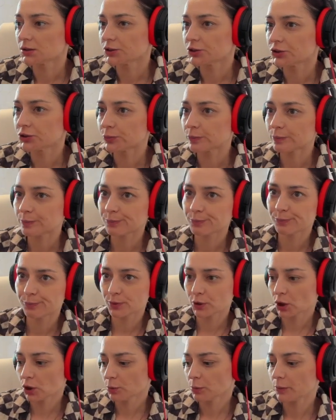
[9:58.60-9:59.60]
So
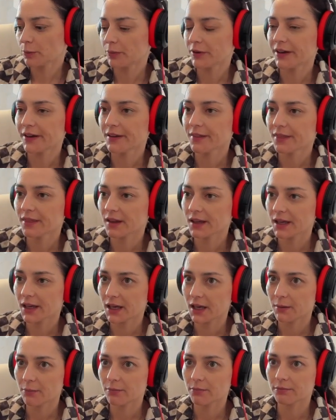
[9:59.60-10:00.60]
probably in the
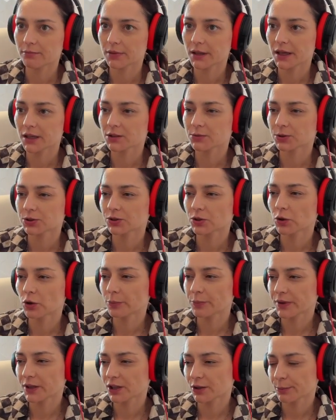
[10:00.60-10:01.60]
game, black was
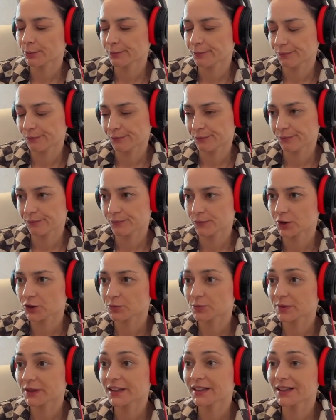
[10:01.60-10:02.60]
hoping to
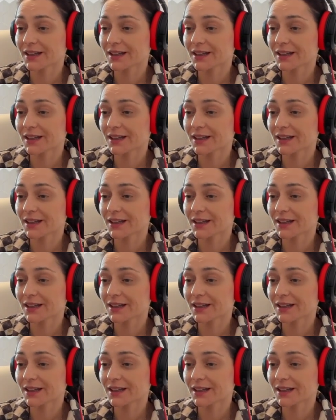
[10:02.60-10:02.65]
play